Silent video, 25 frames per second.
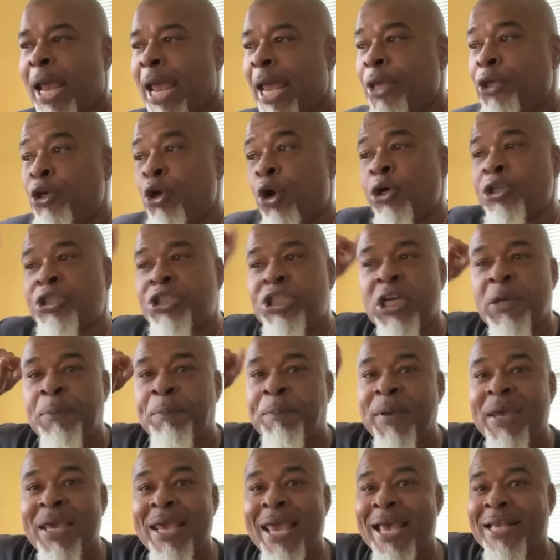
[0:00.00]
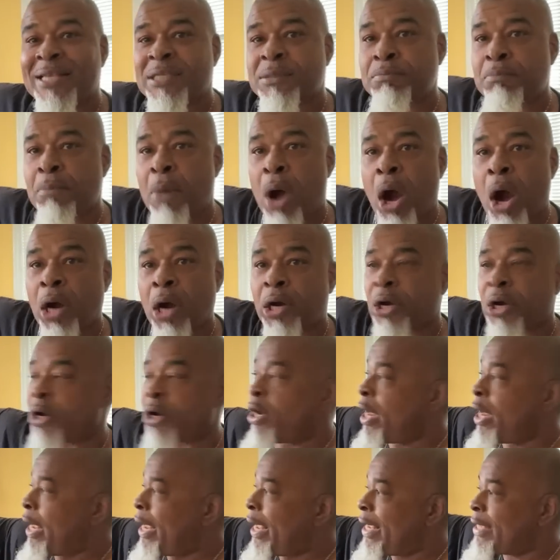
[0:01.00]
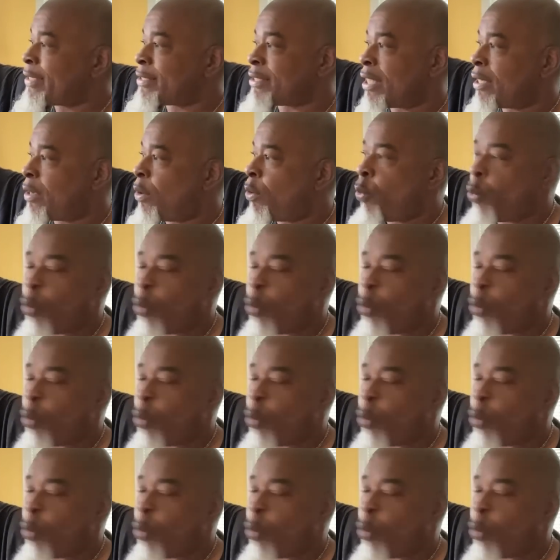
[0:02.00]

and your GPS marker is